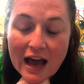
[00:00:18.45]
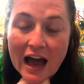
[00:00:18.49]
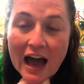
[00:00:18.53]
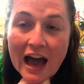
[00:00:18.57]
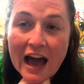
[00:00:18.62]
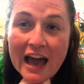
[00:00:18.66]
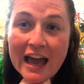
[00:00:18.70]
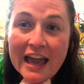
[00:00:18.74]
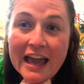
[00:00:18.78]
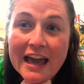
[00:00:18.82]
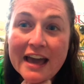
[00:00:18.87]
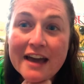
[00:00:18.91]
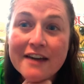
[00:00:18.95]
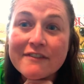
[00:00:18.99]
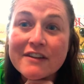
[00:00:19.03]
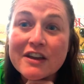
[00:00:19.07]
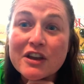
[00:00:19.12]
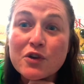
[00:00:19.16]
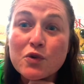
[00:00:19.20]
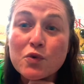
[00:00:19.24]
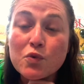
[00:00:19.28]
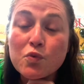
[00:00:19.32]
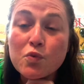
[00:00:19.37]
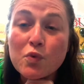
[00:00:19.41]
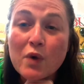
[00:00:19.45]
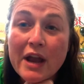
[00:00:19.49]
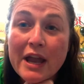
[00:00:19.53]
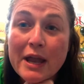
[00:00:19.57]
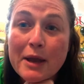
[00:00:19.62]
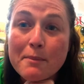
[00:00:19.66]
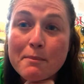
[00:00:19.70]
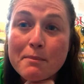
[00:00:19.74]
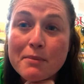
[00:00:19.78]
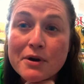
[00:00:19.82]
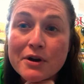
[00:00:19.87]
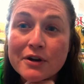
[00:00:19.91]
I have a
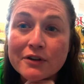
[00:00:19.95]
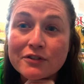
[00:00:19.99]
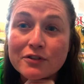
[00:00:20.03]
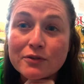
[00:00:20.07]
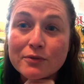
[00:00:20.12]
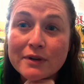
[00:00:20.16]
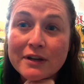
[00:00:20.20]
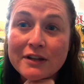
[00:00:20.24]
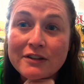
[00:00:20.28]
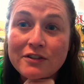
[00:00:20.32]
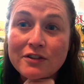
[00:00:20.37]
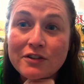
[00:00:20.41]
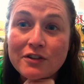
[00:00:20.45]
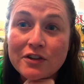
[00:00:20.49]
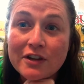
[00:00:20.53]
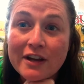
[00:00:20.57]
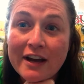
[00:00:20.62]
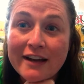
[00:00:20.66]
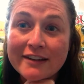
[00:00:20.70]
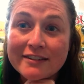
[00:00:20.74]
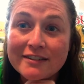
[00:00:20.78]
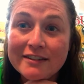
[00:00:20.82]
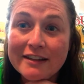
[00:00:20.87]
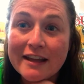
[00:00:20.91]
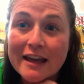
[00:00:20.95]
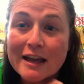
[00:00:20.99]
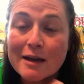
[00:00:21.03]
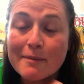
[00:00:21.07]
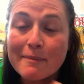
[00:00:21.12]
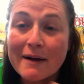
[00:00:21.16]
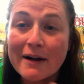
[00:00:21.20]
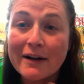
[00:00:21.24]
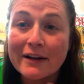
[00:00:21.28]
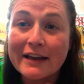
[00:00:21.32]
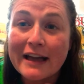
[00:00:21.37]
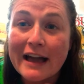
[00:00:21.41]
great book to read to you guys today
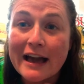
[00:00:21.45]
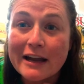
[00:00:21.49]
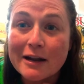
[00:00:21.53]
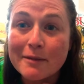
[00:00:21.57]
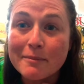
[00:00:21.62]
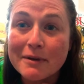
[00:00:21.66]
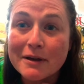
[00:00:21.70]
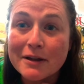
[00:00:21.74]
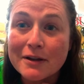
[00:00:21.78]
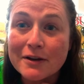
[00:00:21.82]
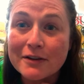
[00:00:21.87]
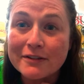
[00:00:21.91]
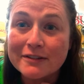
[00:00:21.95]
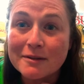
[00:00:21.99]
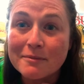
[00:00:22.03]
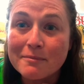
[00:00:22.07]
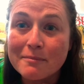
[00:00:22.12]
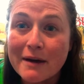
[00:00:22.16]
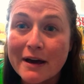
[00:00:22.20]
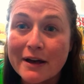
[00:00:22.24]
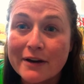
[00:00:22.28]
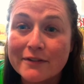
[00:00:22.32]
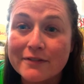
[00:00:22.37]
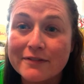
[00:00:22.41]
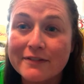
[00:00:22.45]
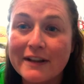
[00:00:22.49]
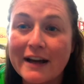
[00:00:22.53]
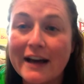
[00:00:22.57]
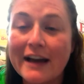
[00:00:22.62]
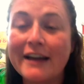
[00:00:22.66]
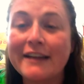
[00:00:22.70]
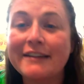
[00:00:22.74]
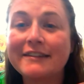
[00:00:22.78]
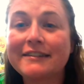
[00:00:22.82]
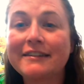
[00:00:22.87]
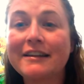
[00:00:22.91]
about caterpillars and
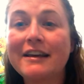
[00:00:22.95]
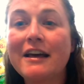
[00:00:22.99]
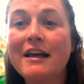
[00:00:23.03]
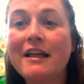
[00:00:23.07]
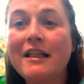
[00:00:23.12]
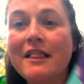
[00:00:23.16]
butterflies.